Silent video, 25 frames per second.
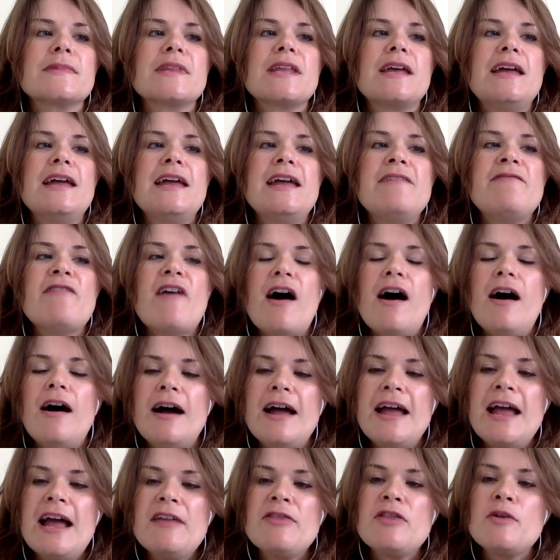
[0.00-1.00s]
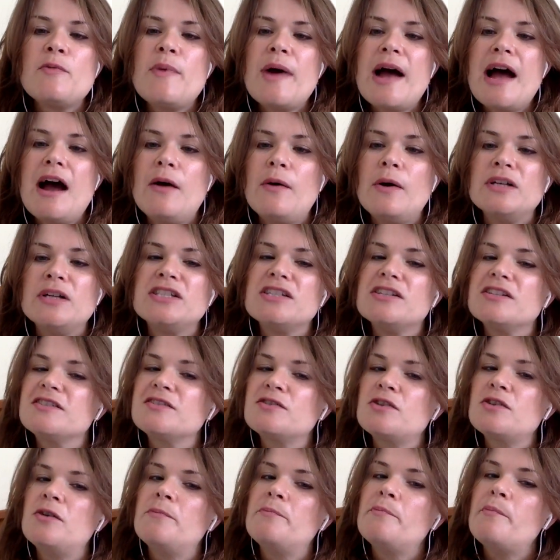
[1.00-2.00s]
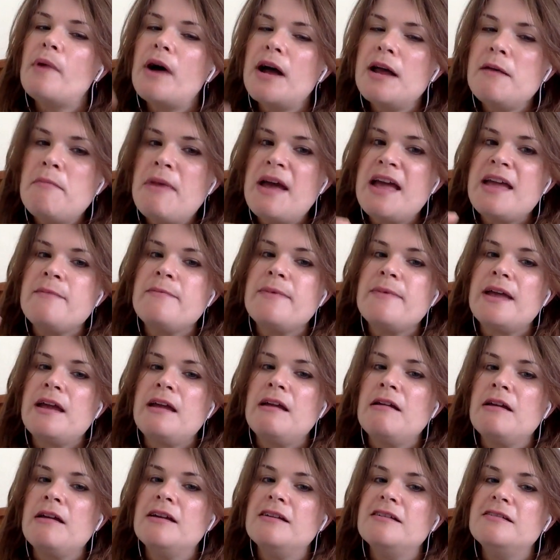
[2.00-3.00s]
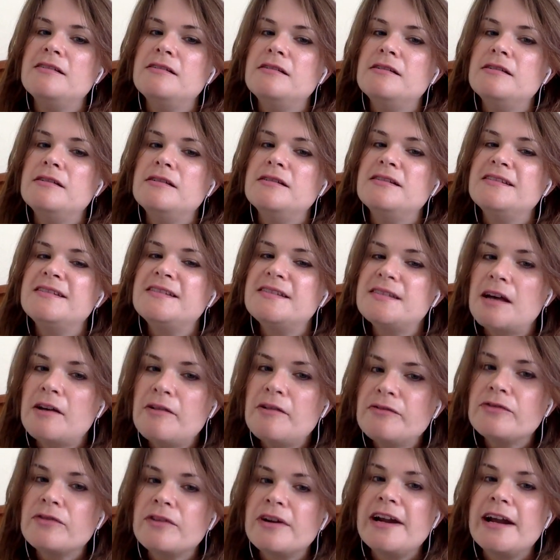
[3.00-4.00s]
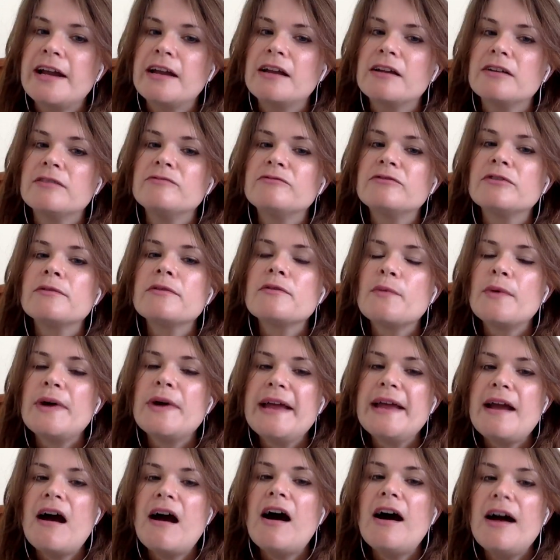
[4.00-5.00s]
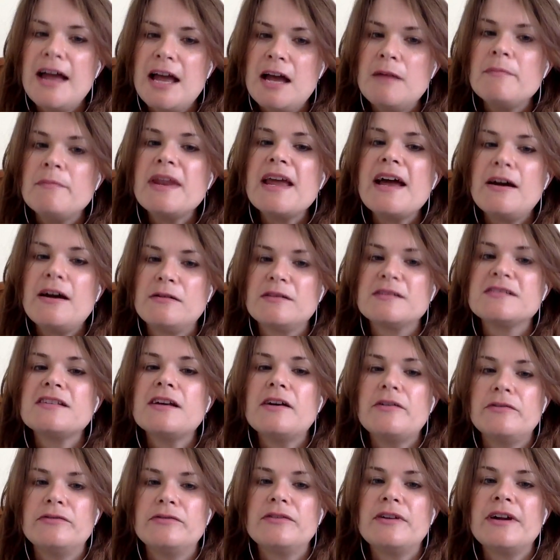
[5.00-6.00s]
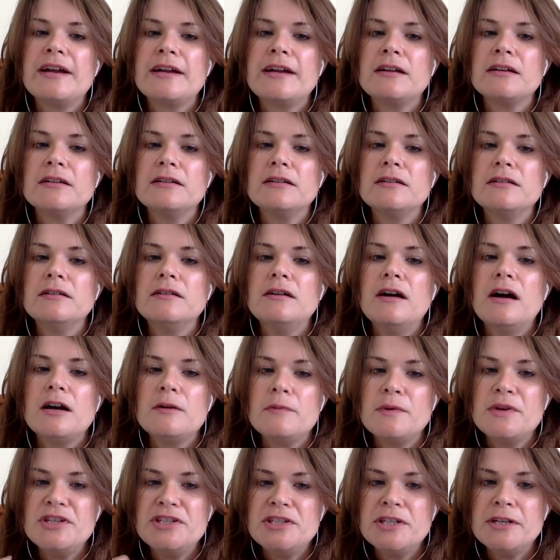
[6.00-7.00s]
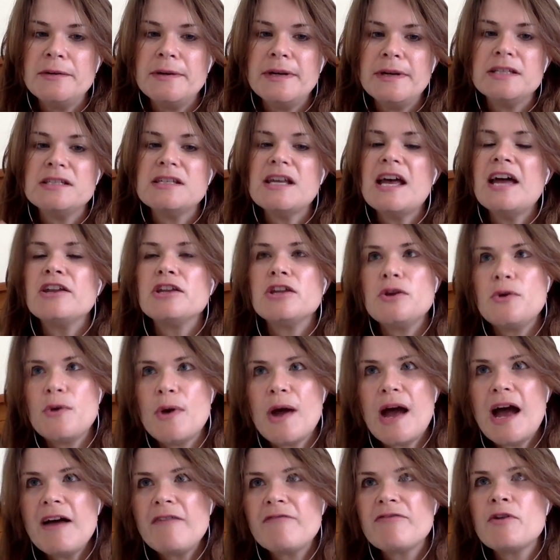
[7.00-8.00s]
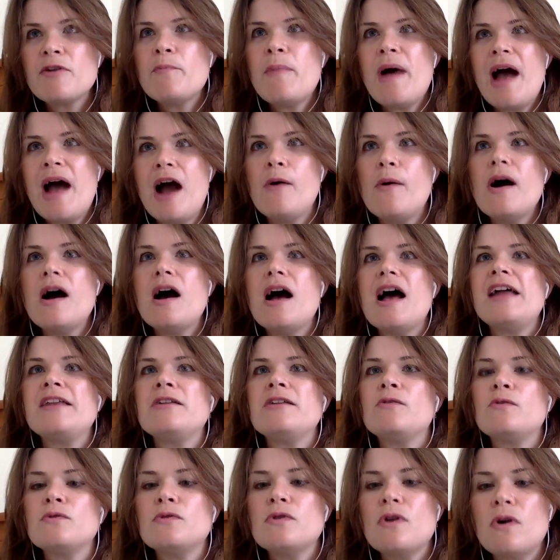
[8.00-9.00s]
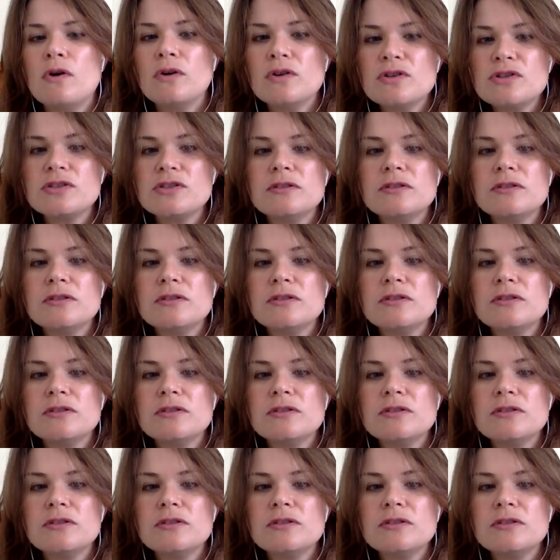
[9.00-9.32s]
if I had the power to stop my baby suffering from the way I am now suffering, I would do it. And you have the power and you're not.